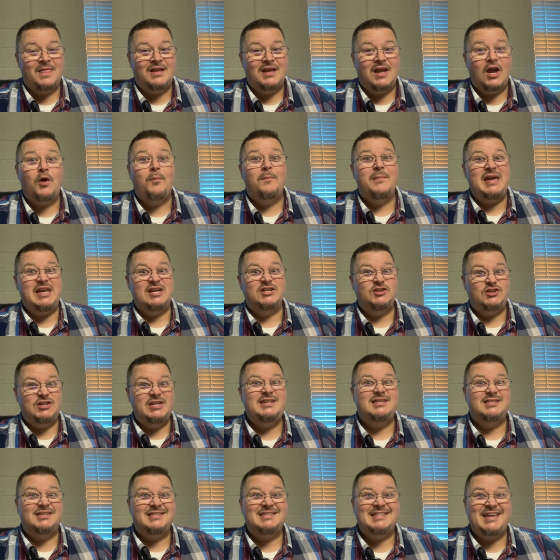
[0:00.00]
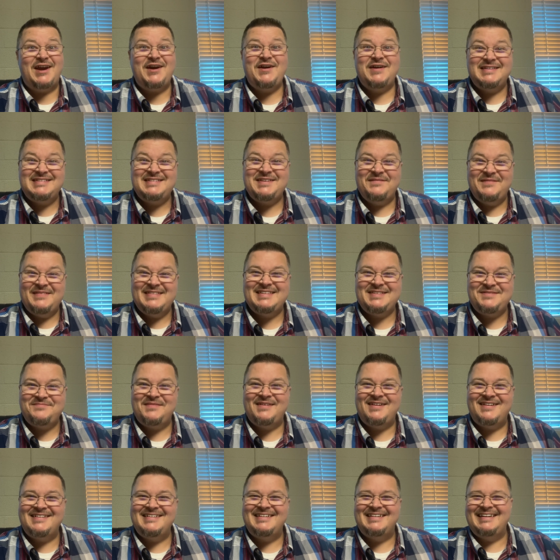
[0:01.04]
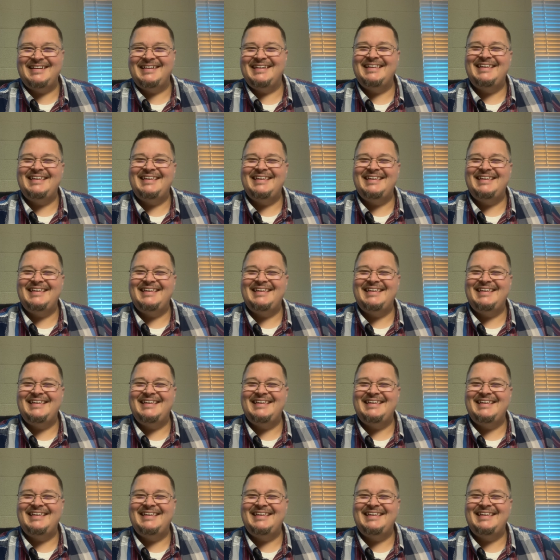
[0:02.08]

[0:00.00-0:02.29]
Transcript: Help me and Jesus carry some of this burden?